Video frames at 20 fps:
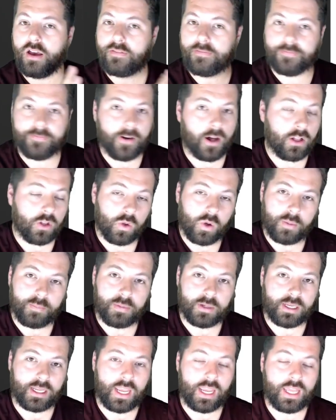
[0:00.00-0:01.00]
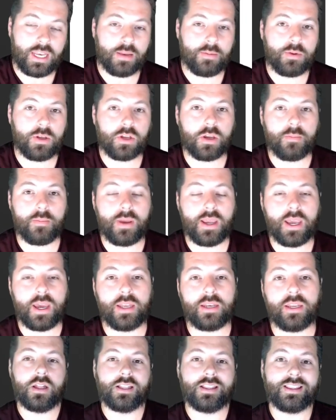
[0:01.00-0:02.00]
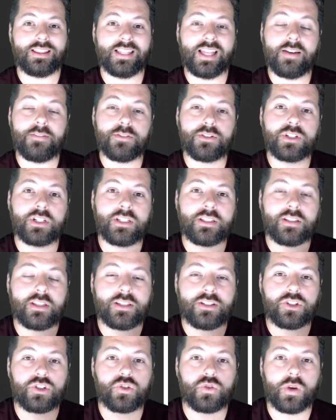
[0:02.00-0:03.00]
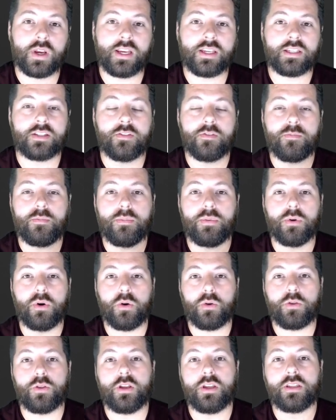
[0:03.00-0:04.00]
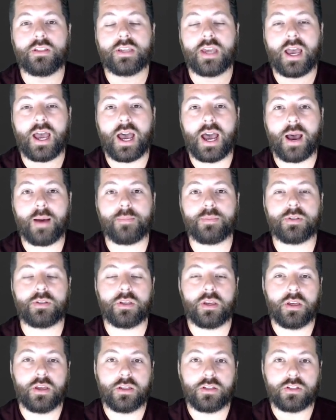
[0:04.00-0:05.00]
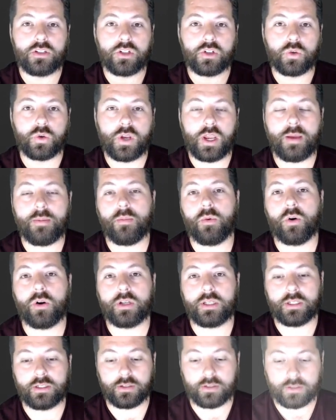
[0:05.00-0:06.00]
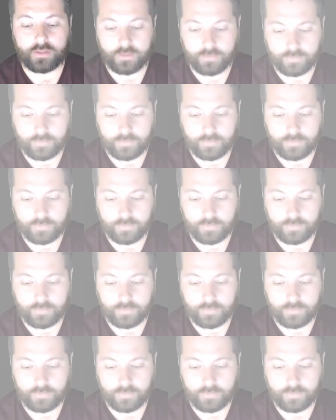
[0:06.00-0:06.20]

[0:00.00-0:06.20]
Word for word: follow up in KW Command, leveraging the strengths of both these apps to create more deals.